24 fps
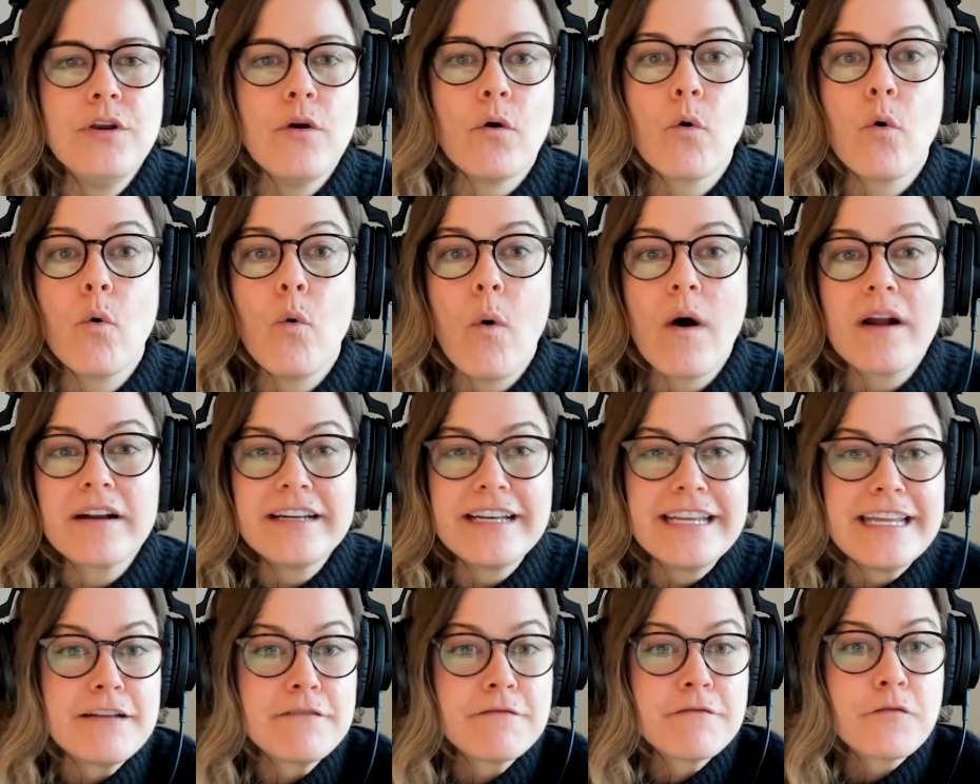
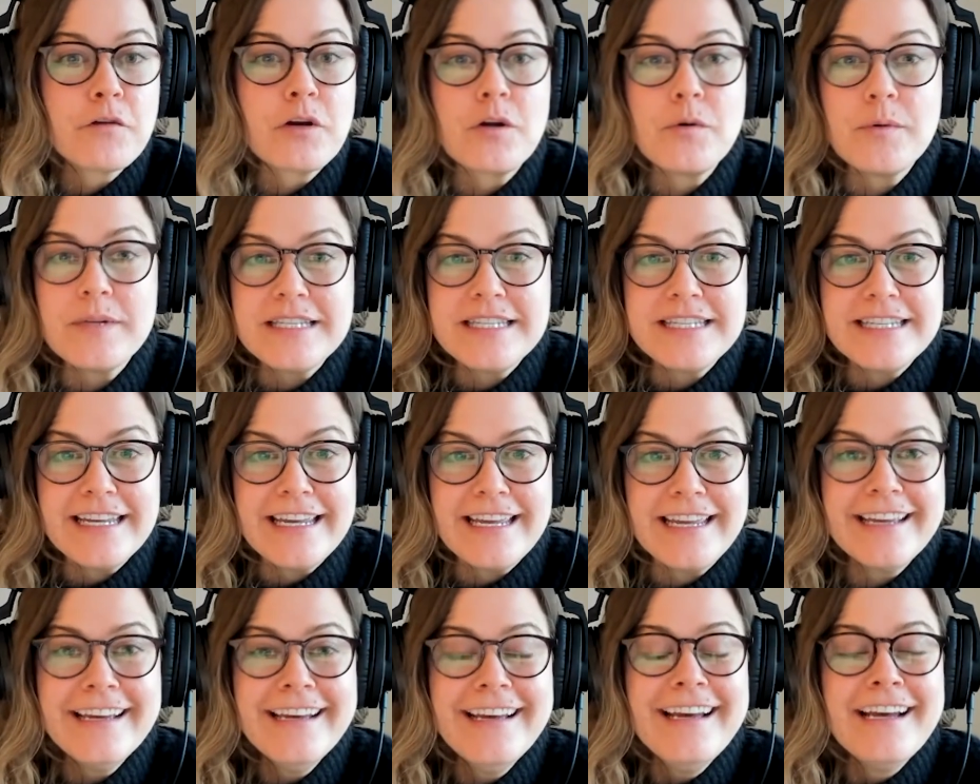quantity and
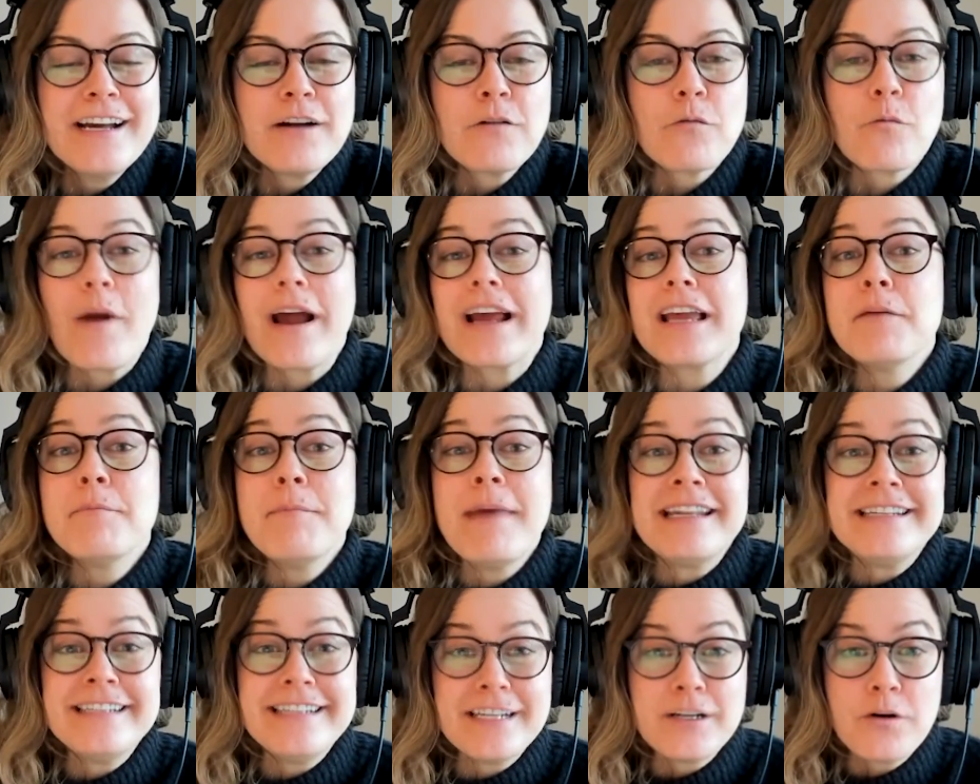frequency,
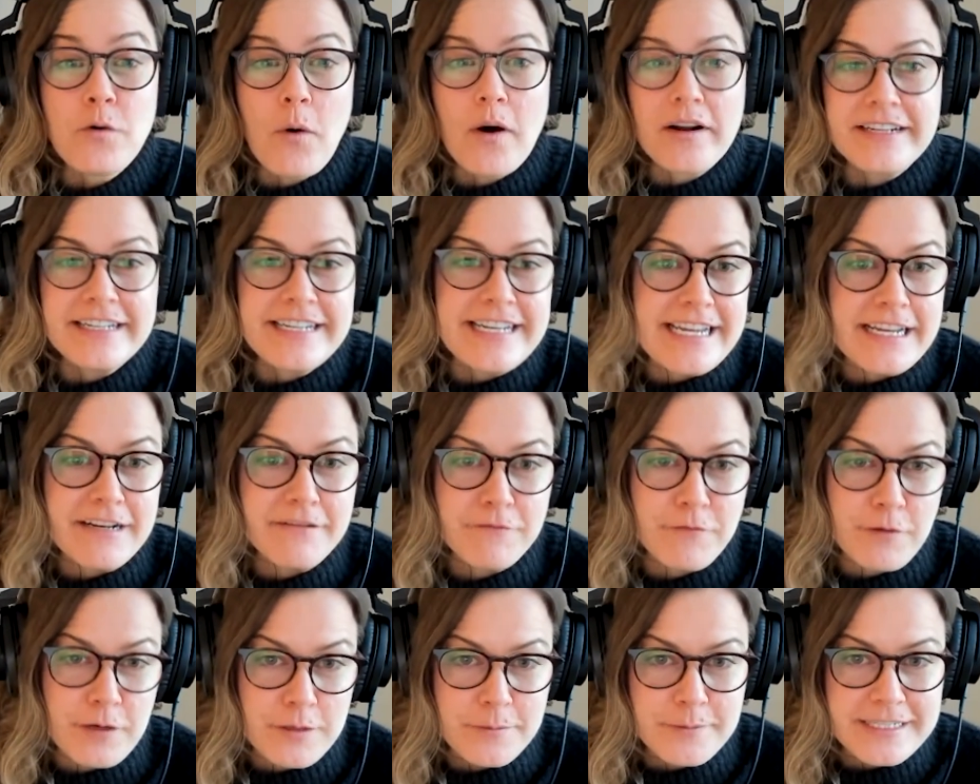recommended quantity and
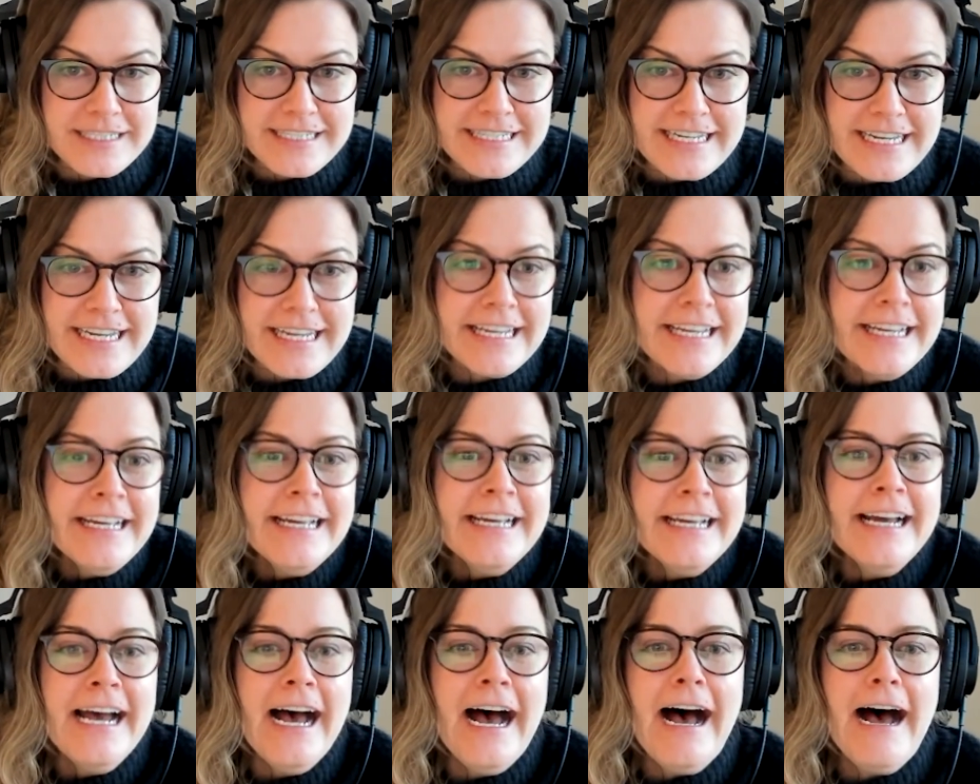frequency.
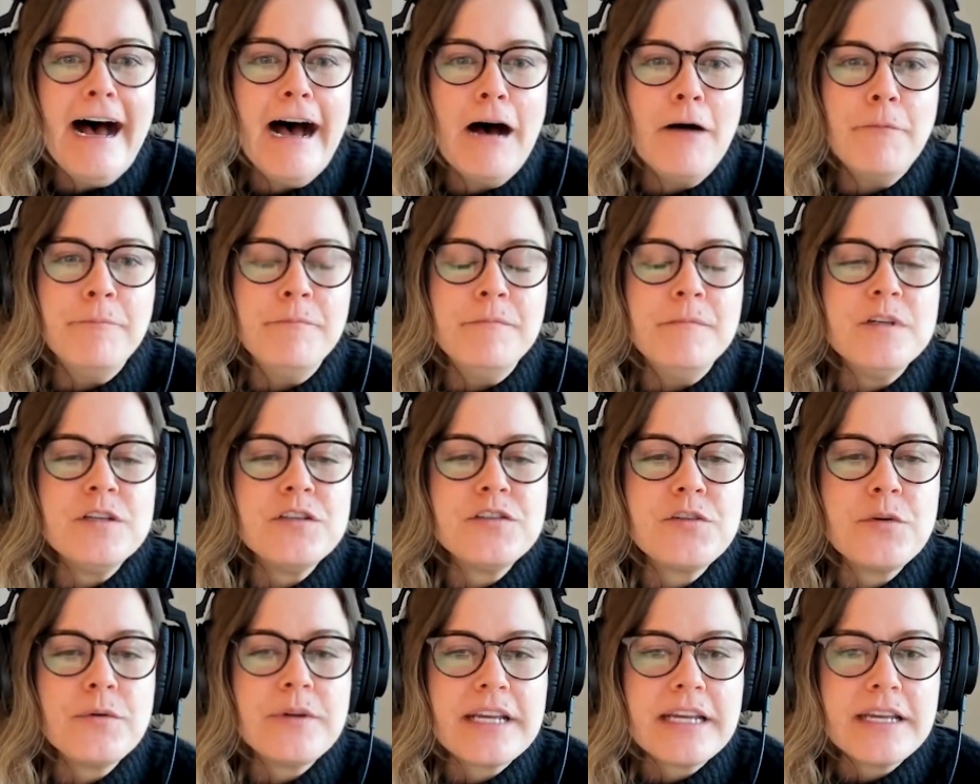
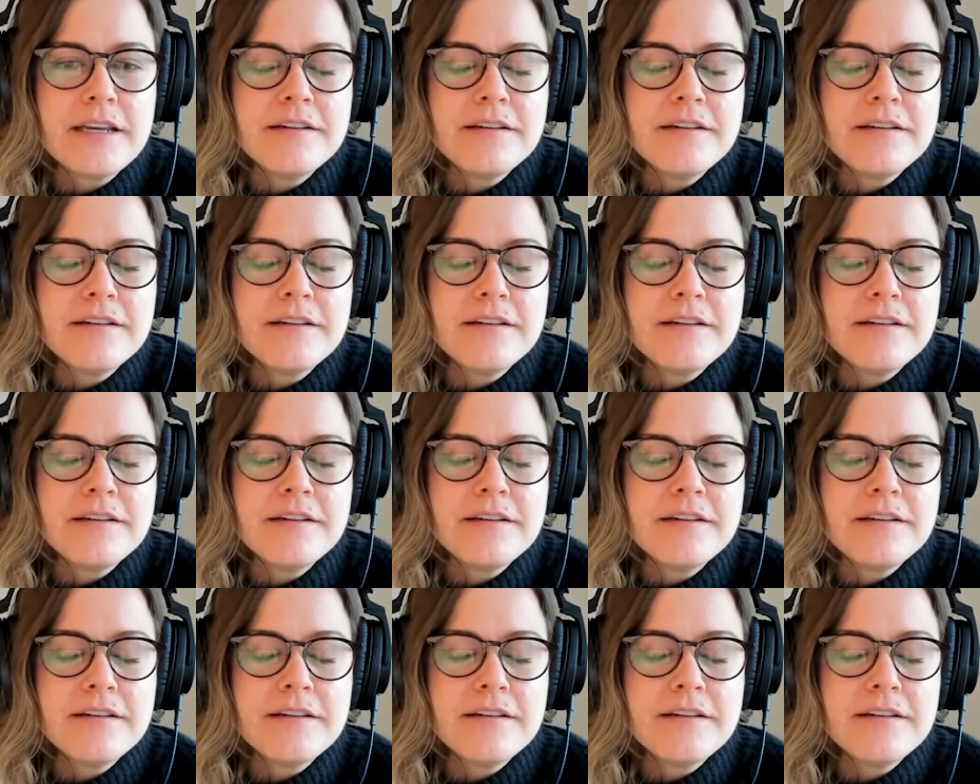So to